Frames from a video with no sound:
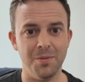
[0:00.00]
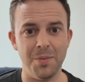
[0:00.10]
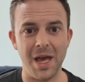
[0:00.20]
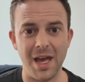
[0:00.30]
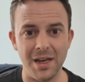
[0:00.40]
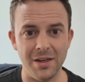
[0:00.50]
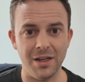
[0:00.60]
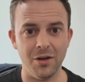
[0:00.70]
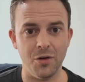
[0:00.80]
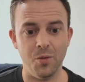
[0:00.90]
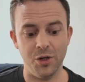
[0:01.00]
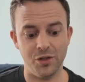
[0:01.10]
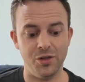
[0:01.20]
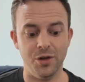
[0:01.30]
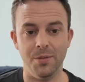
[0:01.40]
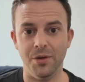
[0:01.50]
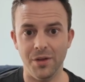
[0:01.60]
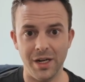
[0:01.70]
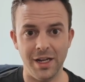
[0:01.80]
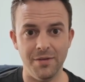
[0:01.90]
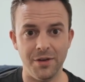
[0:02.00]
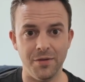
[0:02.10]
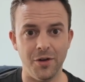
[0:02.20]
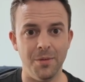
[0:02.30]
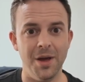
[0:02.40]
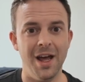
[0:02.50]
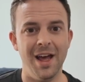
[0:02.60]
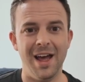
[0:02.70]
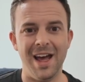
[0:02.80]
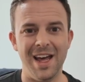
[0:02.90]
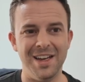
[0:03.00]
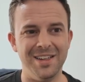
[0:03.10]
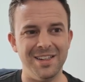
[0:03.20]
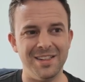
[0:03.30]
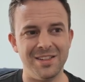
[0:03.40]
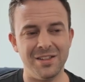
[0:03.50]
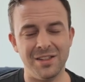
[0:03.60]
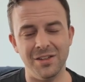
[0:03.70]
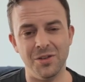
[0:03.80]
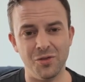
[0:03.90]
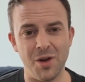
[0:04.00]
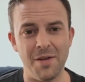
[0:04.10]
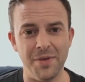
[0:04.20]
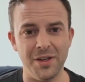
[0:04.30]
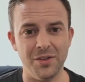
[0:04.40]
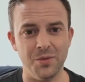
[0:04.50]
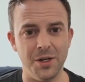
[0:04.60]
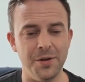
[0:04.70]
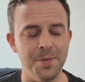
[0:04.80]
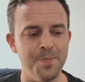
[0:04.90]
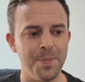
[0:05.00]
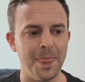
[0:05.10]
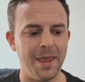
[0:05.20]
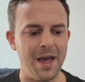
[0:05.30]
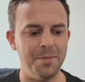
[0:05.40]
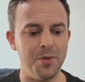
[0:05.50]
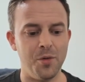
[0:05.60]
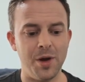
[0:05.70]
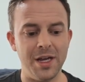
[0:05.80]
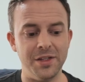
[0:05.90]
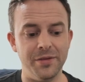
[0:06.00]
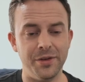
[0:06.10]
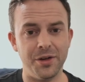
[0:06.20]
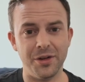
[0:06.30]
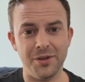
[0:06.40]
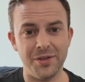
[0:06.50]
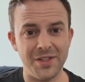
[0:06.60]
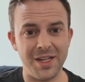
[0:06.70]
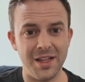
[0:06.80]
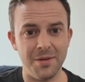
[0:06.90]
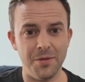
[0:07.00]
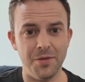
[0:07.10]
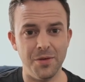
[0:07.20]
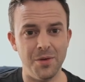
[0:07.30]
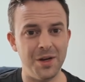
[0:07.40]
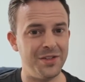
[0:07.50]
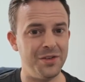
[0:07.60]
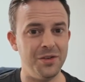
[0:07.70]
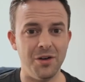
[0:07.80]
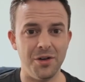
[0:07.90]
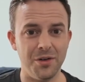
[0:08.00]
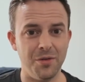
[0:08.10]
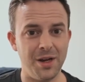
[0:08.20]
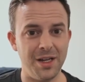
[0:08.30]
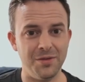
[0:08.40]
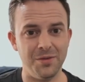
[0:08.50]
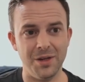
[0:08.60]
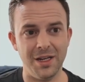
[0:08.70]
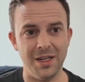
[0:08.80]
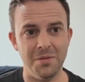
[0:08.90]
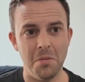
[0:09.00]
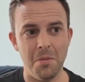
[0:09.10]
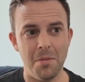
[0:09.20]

depending on which terminal they're leaving from, and it's, you know, traffic as well. And Piraeus, if you're going to go stay there before, it's not a great really